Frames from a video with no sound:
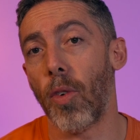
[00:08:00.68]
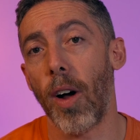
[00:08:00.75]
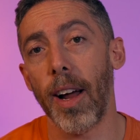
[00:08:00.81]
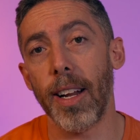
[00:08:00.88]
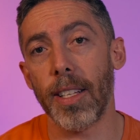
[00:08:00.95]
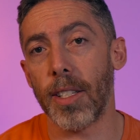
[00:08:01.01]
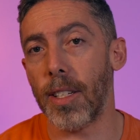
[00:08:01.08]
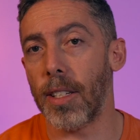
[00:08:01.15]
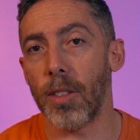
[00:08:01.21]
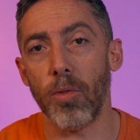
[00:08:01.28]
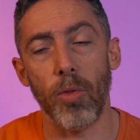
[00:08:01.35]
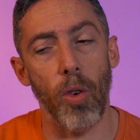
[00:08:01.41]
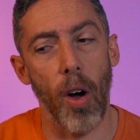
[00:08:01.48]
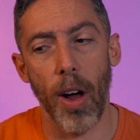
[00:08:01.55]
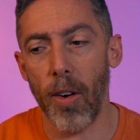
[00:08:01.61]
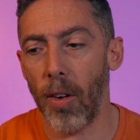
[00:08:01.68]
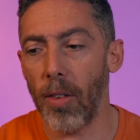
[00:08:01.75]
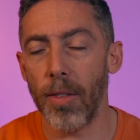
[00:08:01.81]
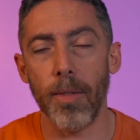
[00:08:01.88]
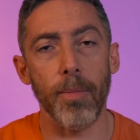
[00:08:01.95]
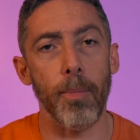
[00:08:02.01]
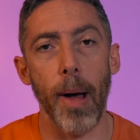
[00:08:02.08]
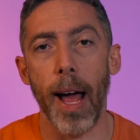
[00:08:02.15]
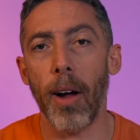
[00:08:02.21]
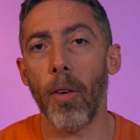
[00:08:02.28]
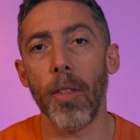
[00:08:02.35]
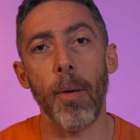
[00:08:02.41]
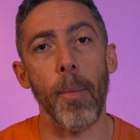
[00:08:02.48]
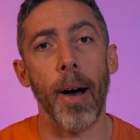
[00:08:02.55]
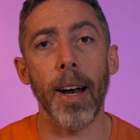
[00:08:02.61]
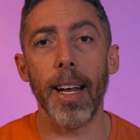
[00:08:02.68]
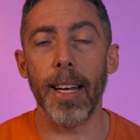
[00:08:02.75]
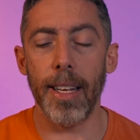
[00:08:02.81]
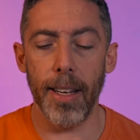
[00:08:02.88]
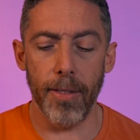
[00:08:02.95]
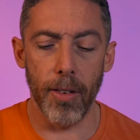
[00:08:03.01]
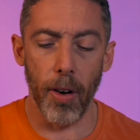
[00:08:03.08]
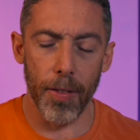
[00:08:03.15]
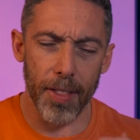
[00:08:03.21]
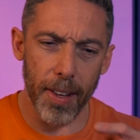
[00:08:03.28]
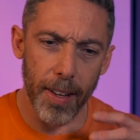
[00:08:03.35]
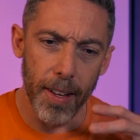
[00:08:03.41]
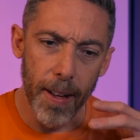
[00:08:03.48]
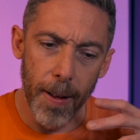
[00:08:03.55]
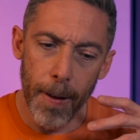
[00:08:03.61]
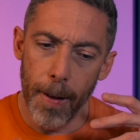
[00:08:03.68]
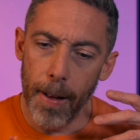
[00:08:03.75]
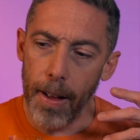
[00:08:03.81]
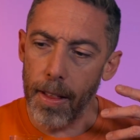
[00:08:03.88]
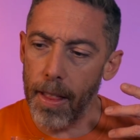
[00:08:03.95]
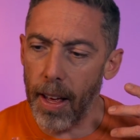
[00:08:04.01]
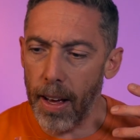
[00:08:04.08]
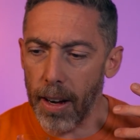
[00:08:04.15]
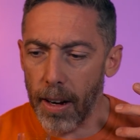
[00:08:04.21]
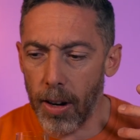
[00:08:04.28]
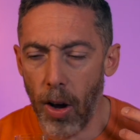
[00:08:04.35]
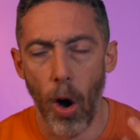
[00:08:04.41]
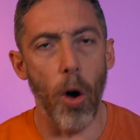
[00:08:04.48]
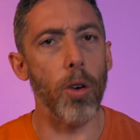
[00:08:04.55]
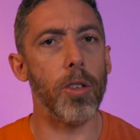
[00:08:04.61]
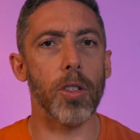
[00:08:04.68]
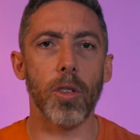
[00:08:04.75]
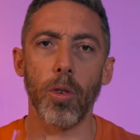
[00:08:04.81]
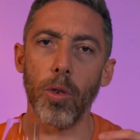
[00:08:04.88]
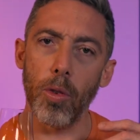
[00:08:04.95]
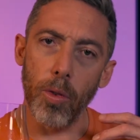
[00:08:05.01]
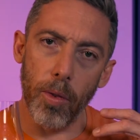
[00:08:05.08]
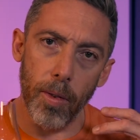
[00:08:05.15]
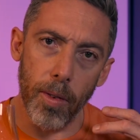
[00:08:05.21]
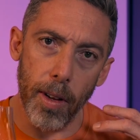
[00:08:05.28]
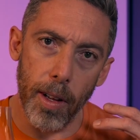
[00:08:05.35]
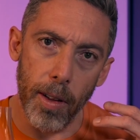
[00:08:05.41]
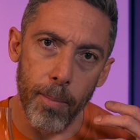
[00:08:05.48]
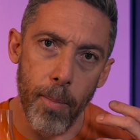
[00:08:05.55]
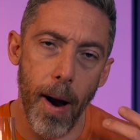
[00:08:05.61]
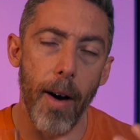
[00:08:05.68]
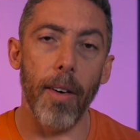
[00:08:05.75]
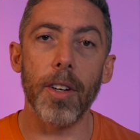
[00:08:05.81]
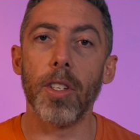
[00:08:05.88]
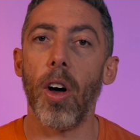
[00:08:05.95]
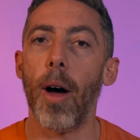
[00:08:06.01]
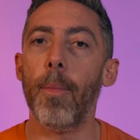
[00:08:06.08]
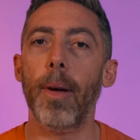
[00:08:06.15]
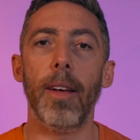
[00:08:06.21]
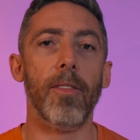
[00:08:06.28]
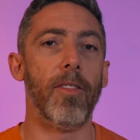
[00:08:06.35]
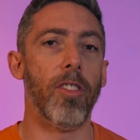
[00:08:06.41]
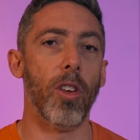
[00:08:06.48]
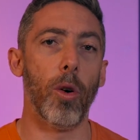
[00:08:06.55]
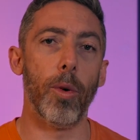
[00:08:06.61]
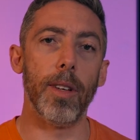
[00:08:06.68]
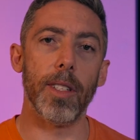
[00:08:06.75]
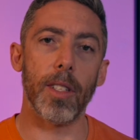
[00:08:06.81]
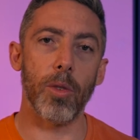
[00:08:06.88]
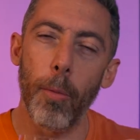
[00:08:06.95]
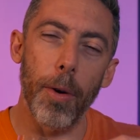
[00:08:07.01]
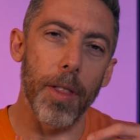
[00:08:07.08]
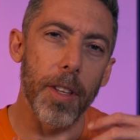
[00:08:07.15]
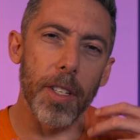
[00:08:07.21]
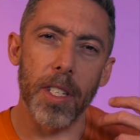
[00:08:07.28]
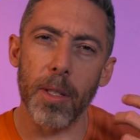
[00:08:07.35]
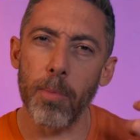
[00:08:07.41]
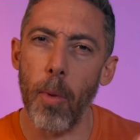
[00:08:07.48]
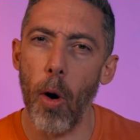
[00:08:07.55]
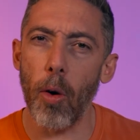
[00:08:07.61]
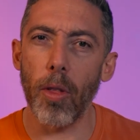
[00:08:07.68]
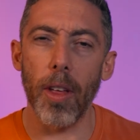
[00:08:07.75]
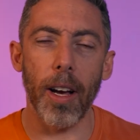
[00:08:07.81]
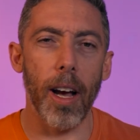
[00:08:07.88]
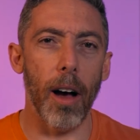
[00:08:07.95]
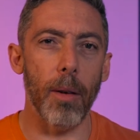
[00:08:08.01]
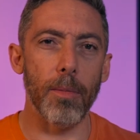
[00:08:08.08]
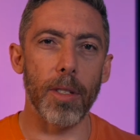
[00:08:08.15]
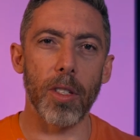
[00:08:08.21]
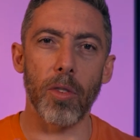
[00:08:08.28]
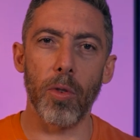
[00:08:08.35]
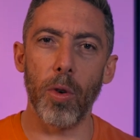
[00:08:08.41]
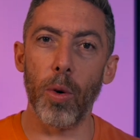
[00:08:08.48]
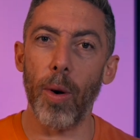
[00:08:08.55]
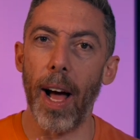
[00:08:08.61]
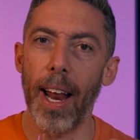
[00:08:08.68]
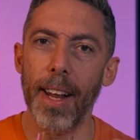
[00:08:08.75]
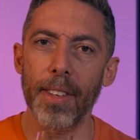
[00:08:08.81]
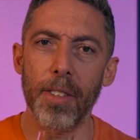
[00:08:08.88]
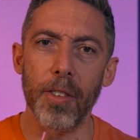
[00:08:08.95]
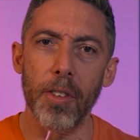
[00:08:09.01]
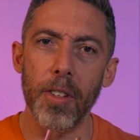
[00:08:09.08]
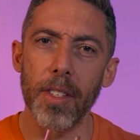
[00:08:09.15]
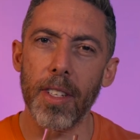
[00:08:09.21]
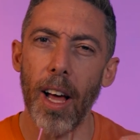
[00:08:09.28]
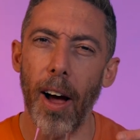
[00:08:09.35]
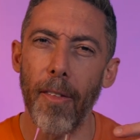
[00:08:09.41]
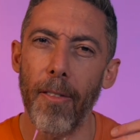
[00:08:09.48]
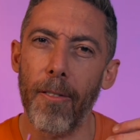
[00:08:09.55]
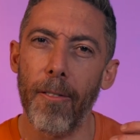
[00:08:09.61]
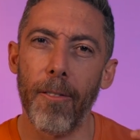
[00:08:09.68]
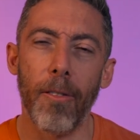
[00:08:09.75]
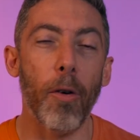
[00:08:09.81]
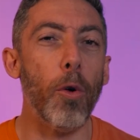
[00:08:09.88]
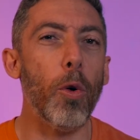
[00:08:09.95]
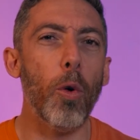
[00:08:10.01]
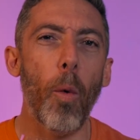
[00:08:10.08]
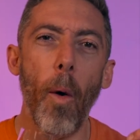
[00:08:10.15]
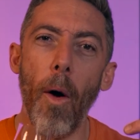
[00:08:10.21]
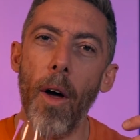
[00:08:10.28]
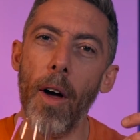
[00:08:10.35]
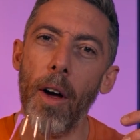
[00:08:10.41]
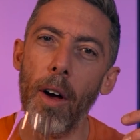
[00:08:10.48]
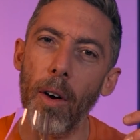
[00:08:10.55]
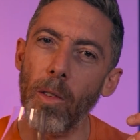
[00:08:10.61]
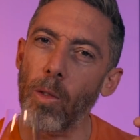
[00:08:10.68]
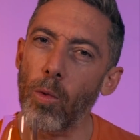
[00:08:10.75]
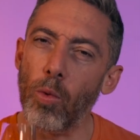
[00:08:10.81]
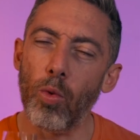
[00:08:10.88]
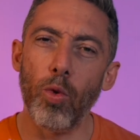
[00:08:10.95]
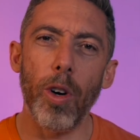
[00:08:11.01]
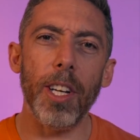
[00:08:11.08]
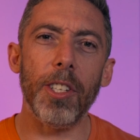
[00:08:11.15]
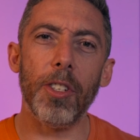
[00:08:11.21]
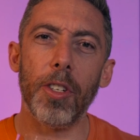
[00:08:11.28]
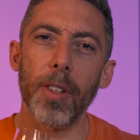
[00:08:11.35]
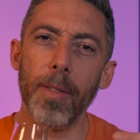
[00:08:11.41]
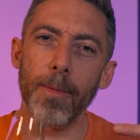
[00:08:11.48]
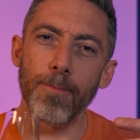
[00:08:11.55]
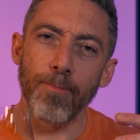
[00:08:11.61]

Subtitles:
right? It's right on, bang on the money. You've got the coastal maritime influence with the smoke that comes through, and it's just a full, rich,